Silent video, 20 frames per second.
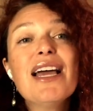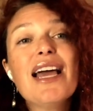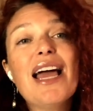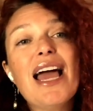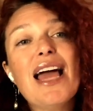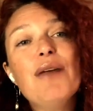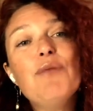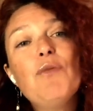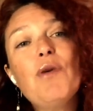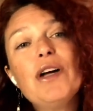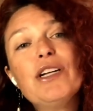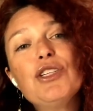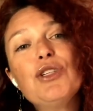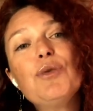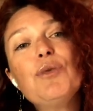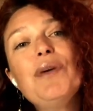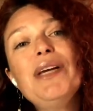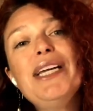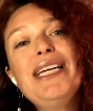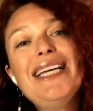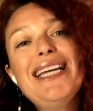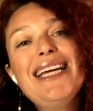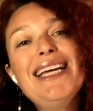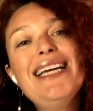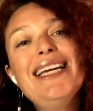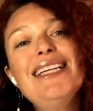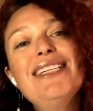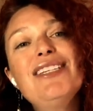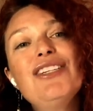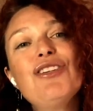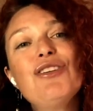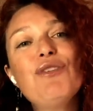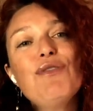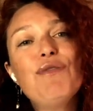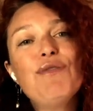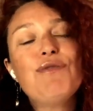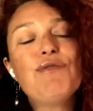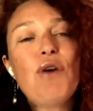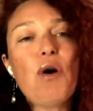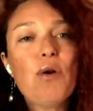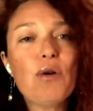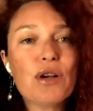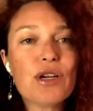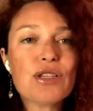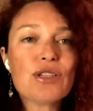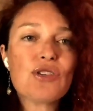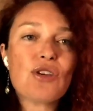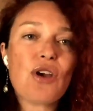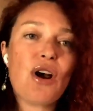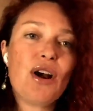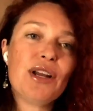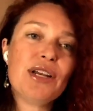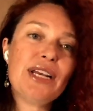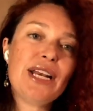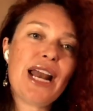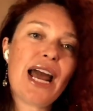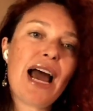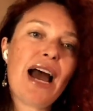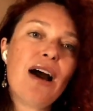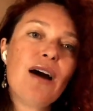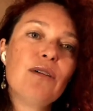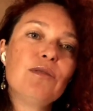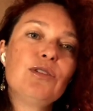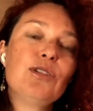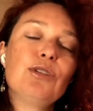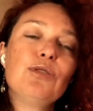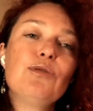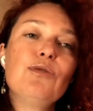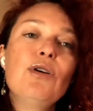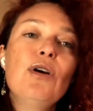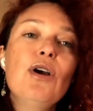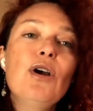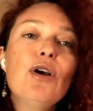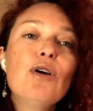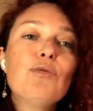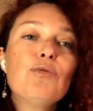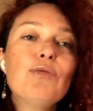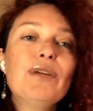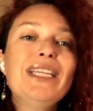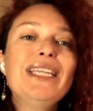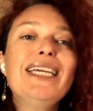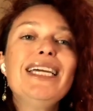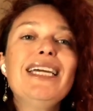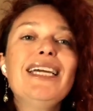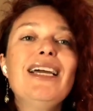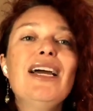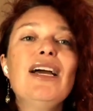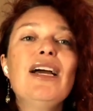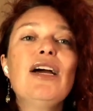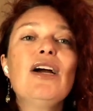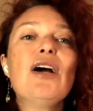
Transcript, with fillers: And what do we need to focus on now to really